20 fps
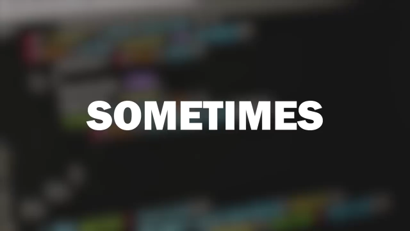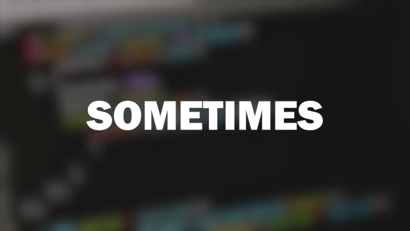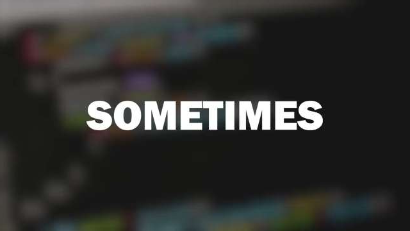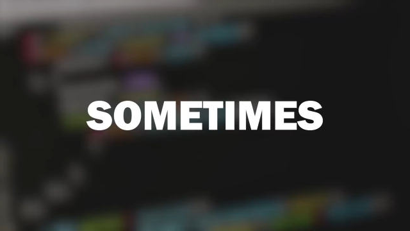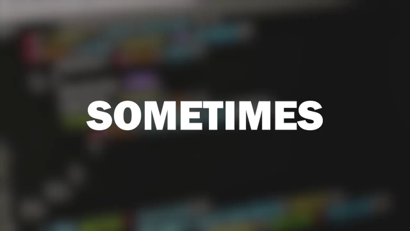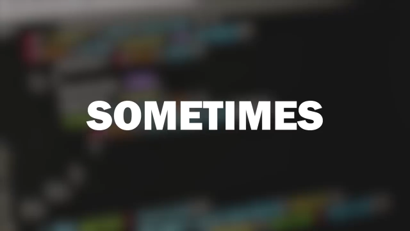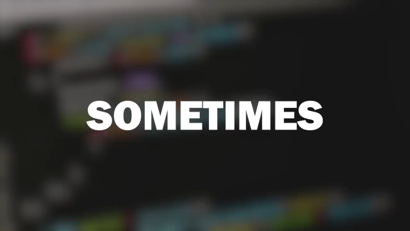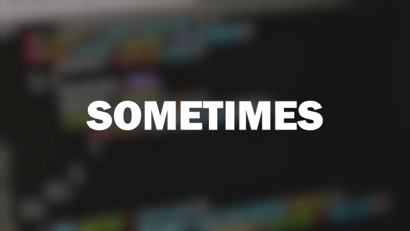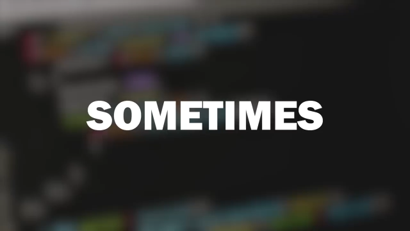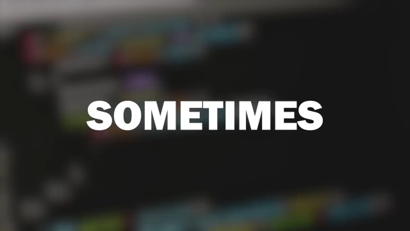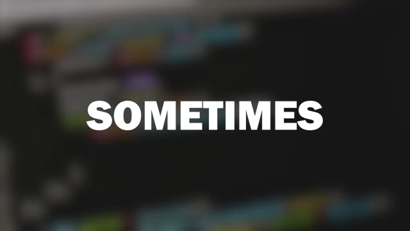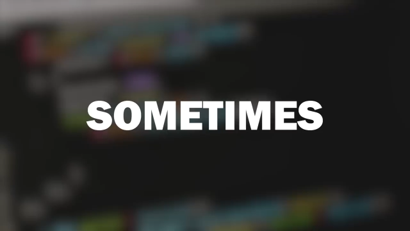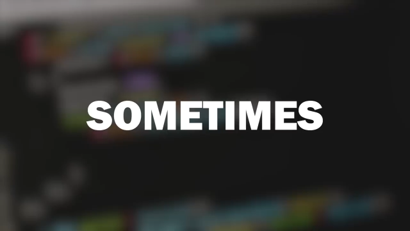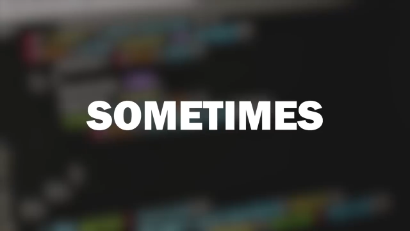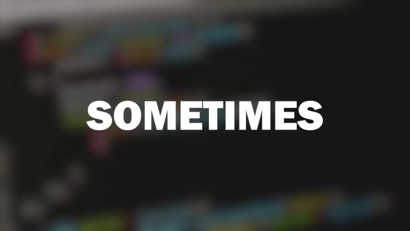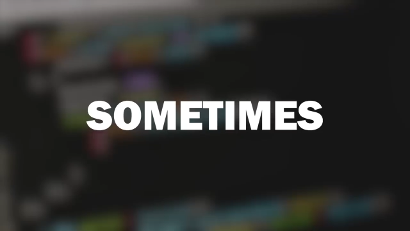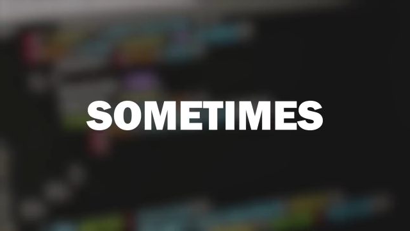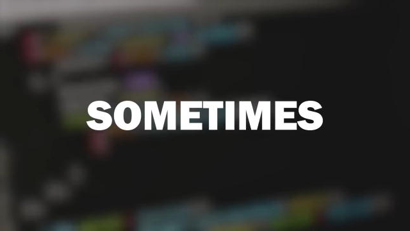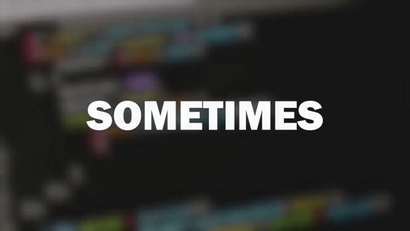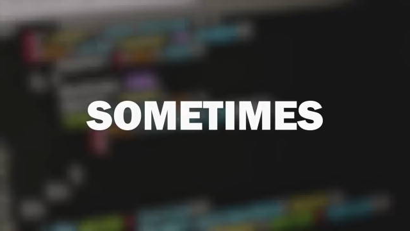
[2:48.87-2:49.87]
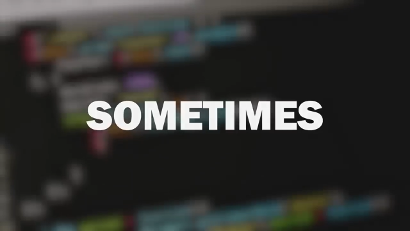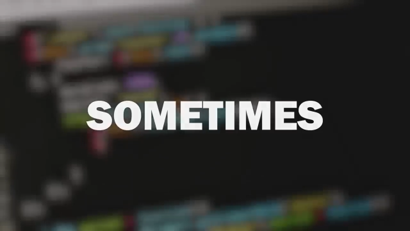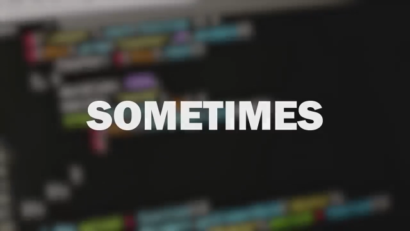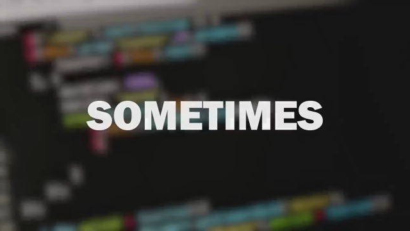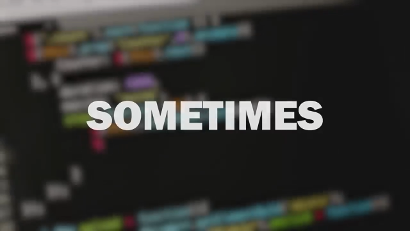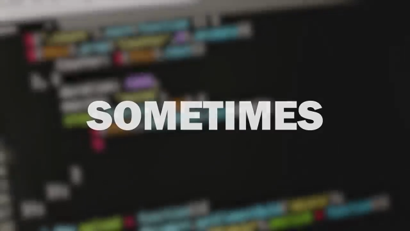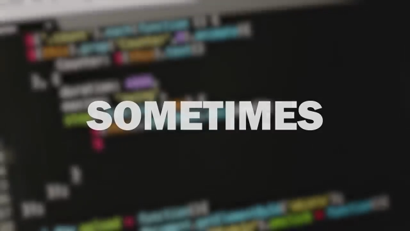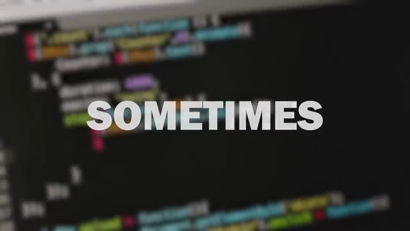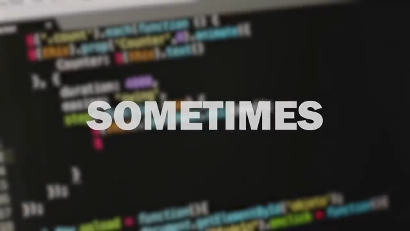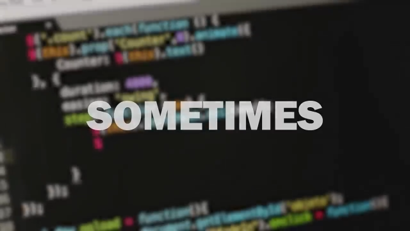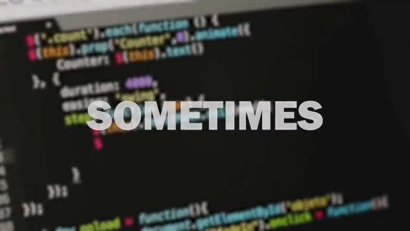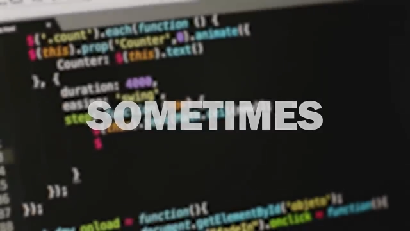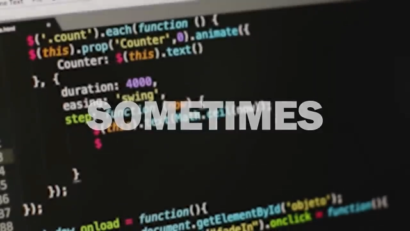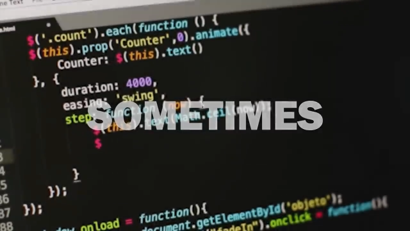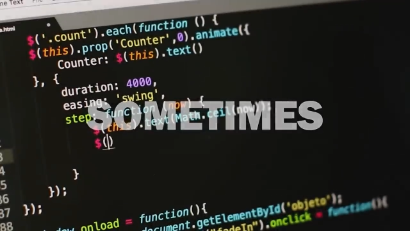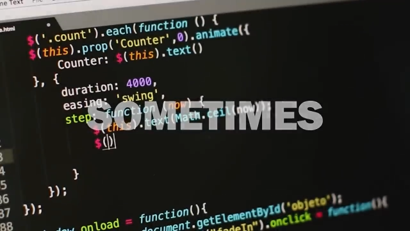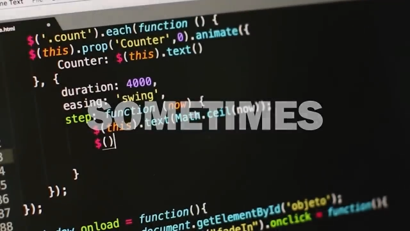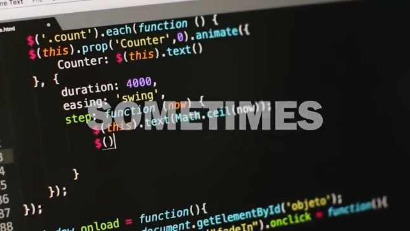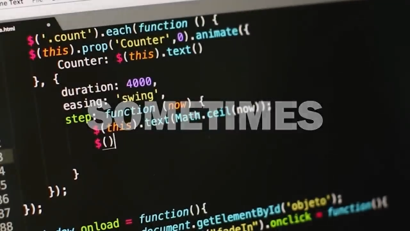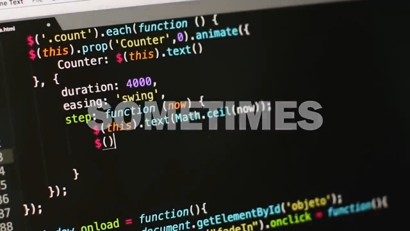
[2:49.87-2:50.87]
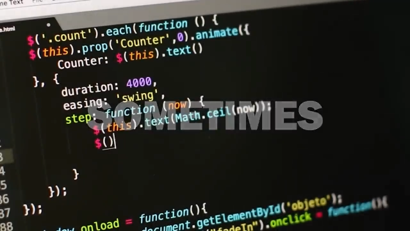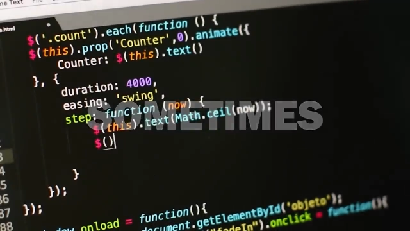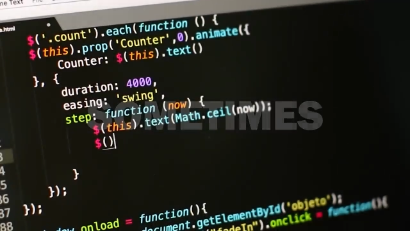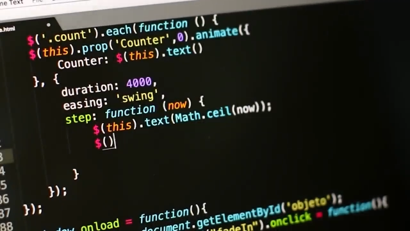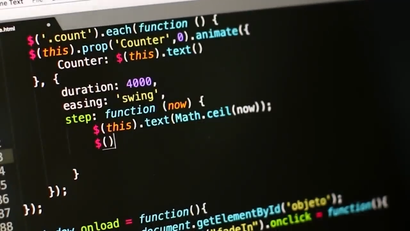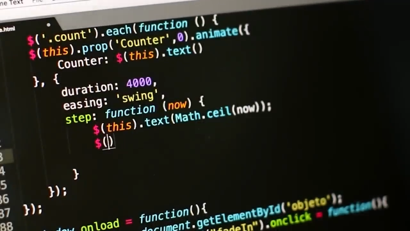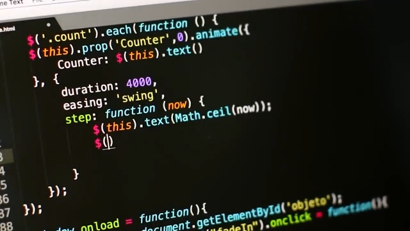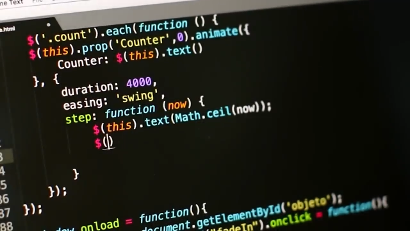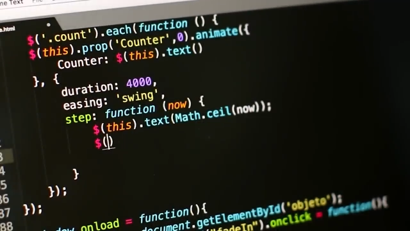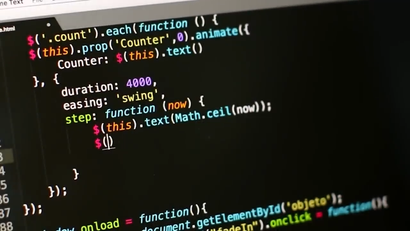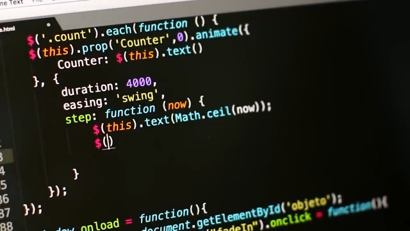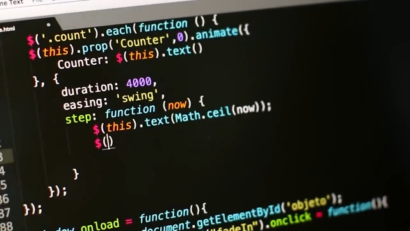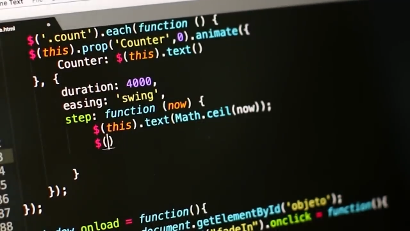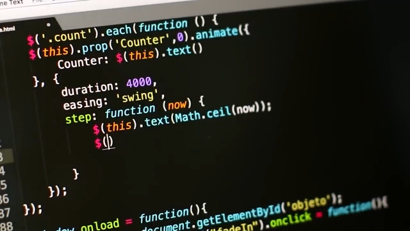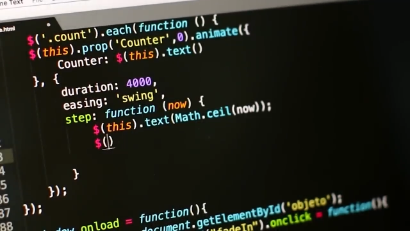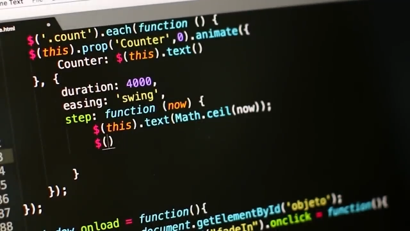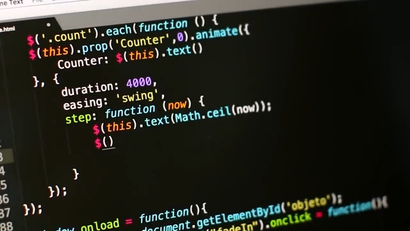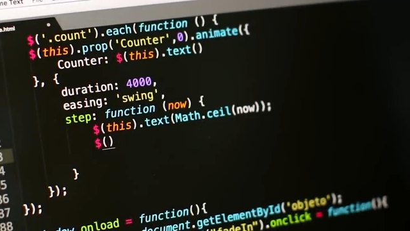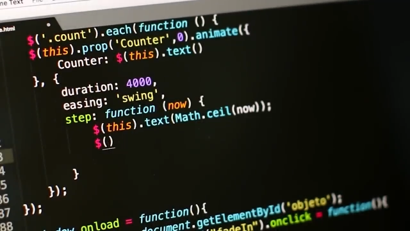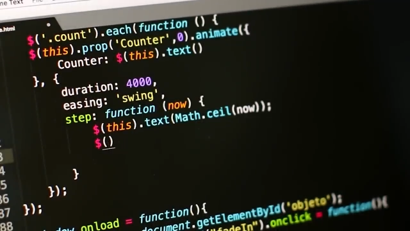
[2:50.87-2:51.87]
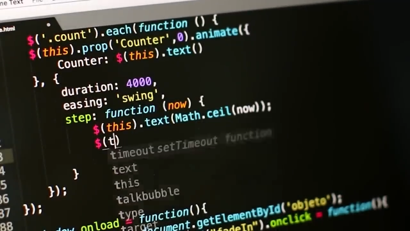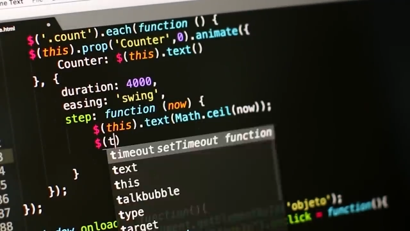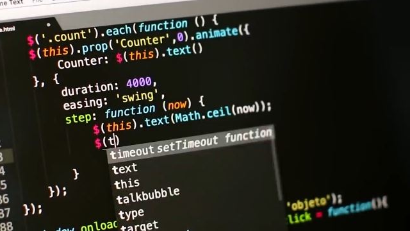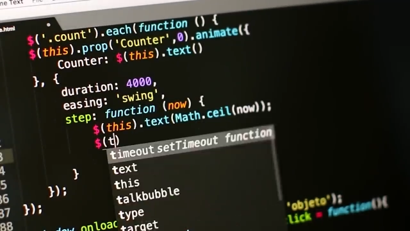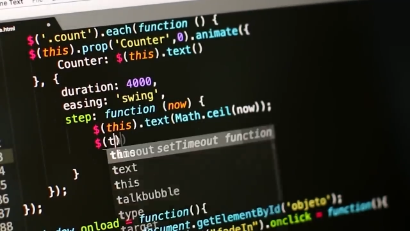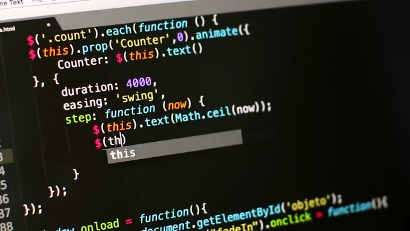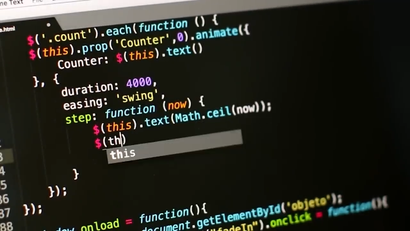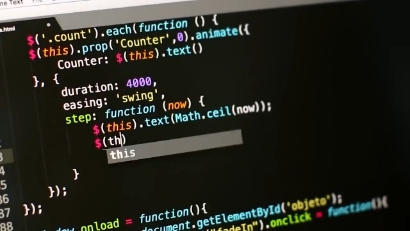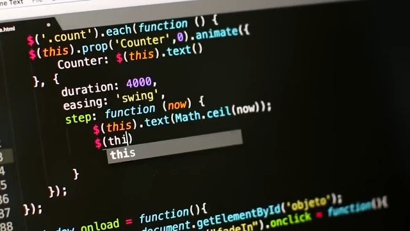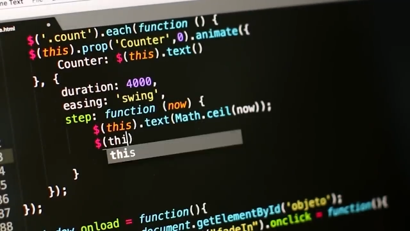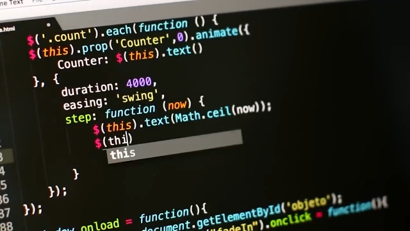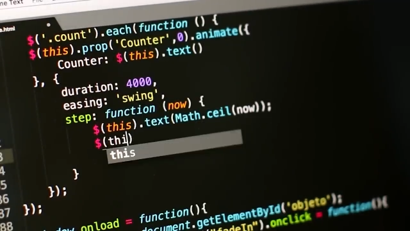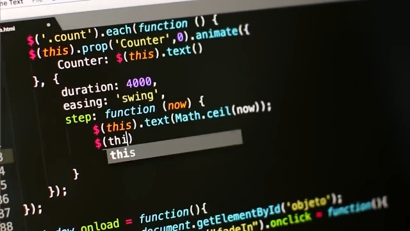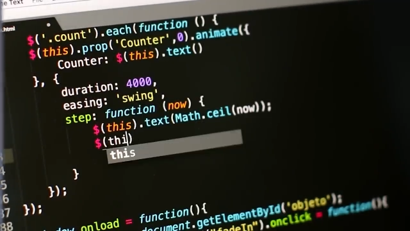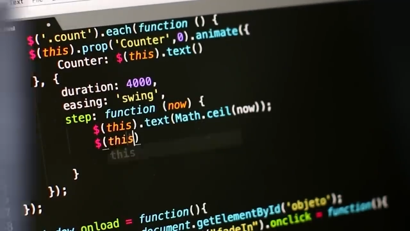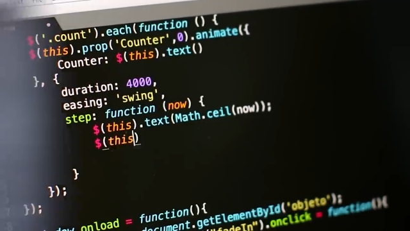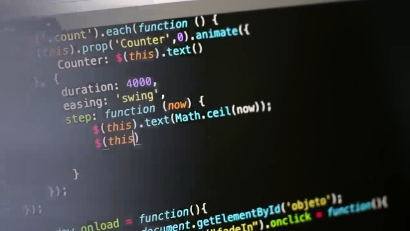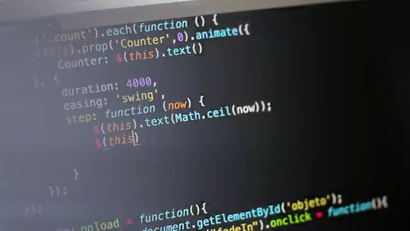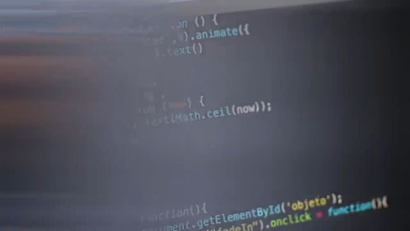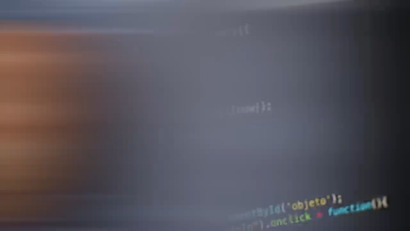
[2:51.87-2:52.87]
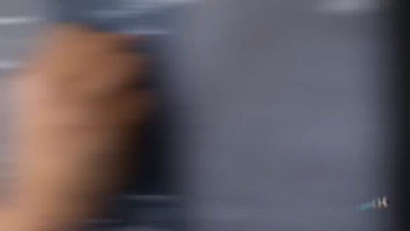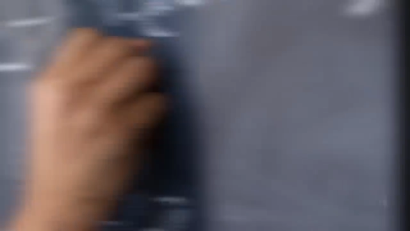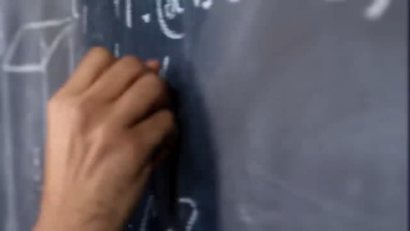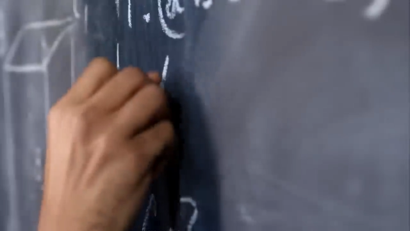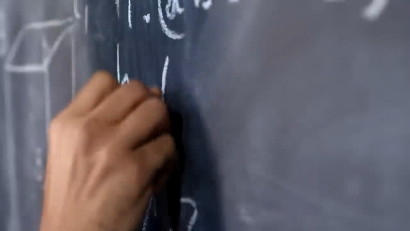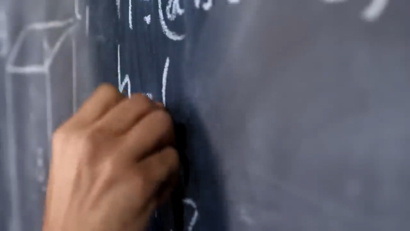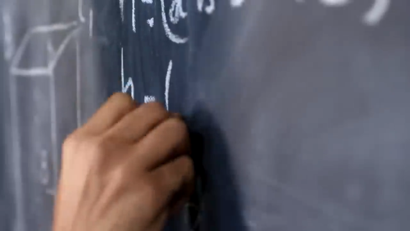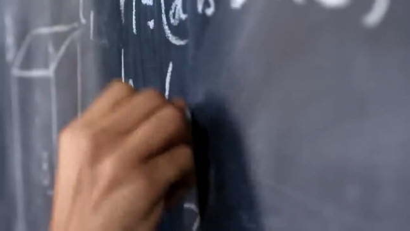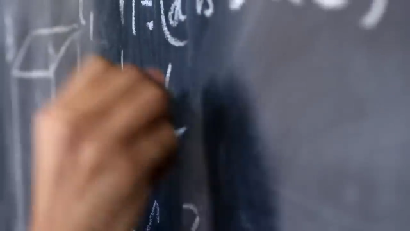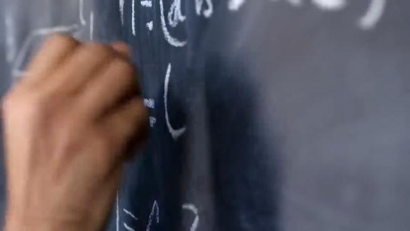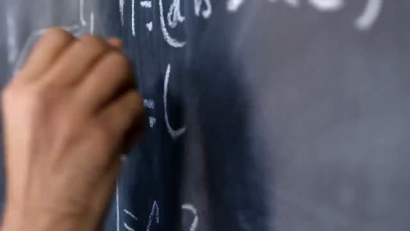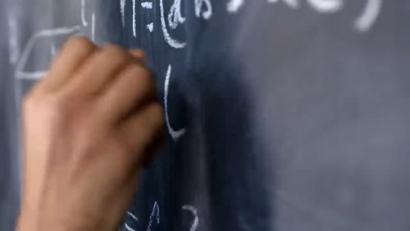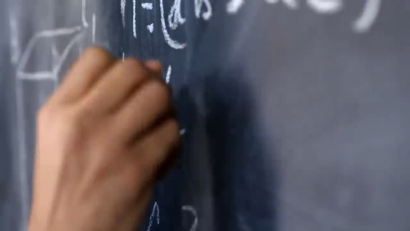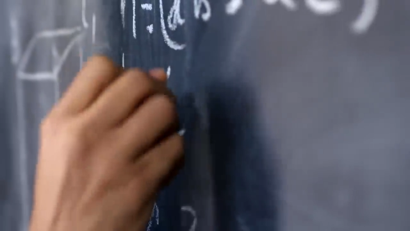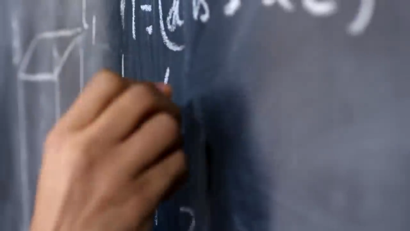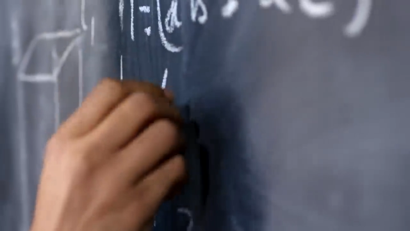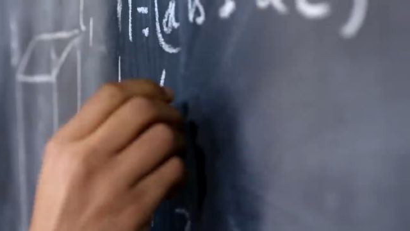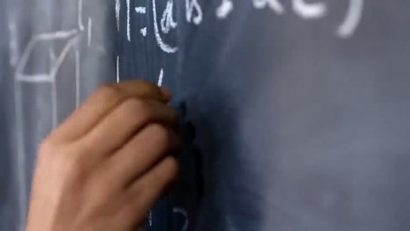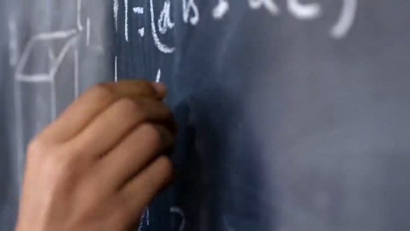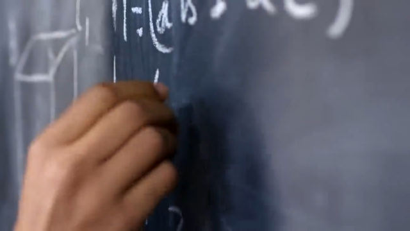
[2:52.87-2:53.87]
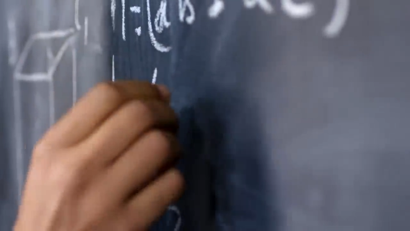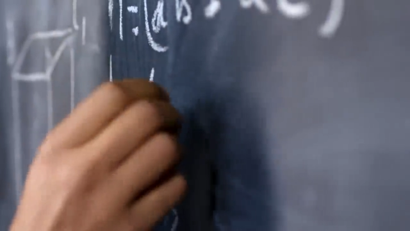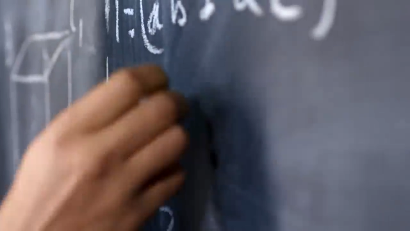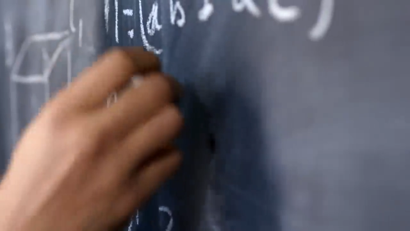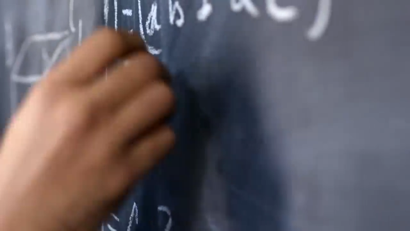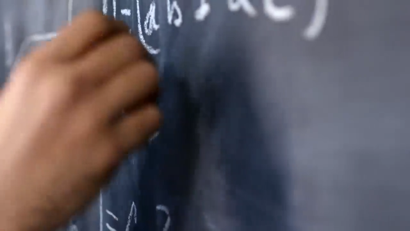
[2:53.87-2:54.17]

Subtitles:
Nobody's mouth can be seen.